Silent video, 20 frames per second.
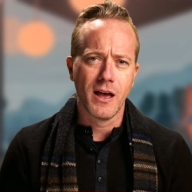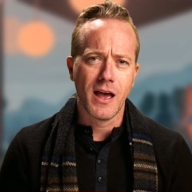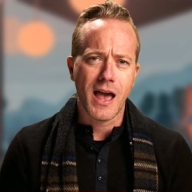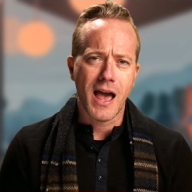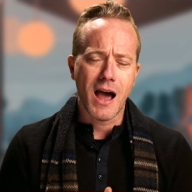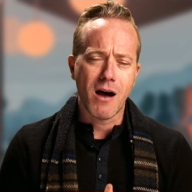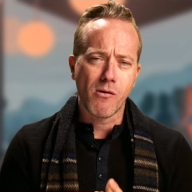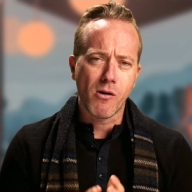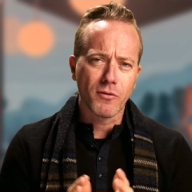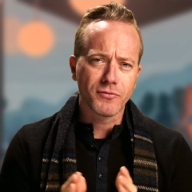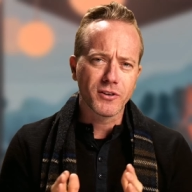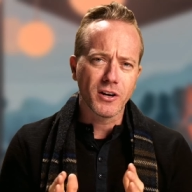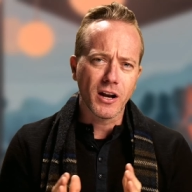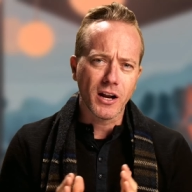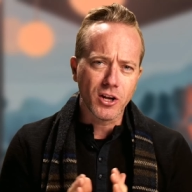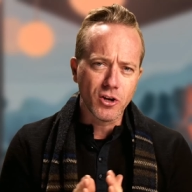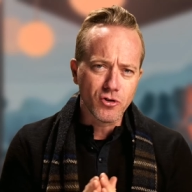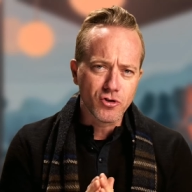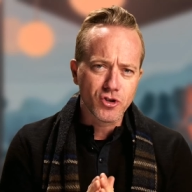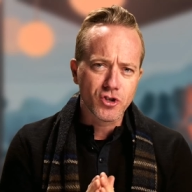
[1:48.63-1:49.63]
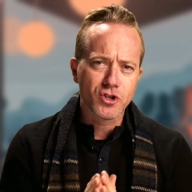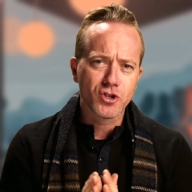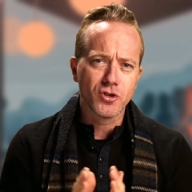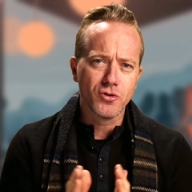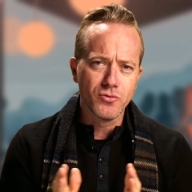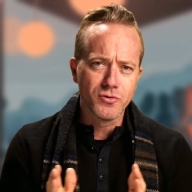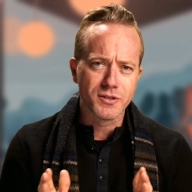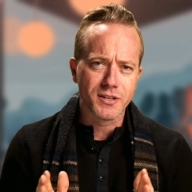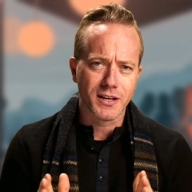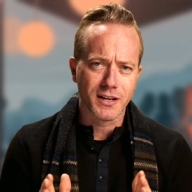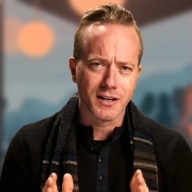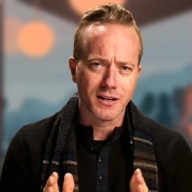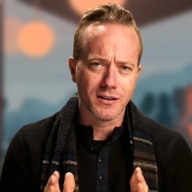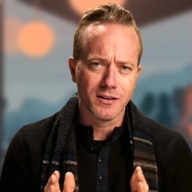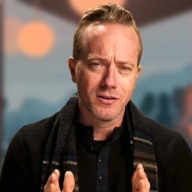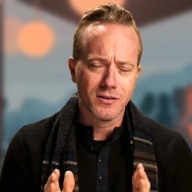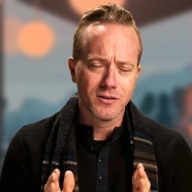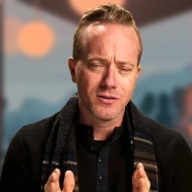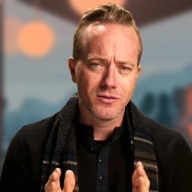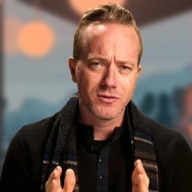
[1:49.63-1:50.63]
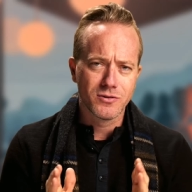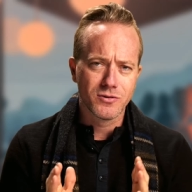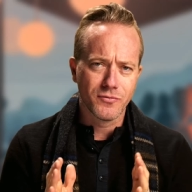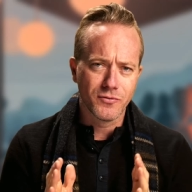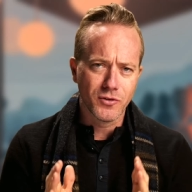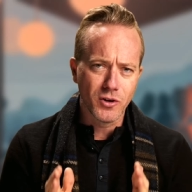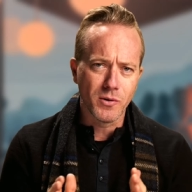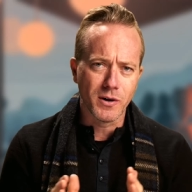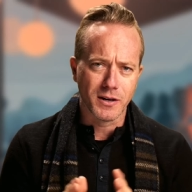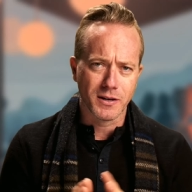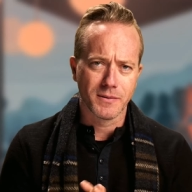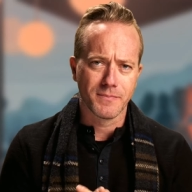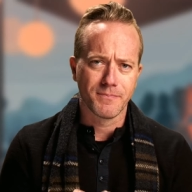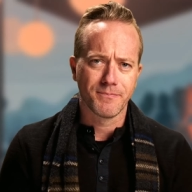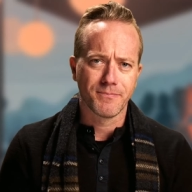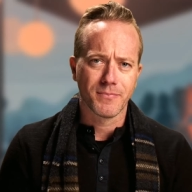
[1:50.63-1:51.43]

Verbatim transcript: How often are you choosing to view it?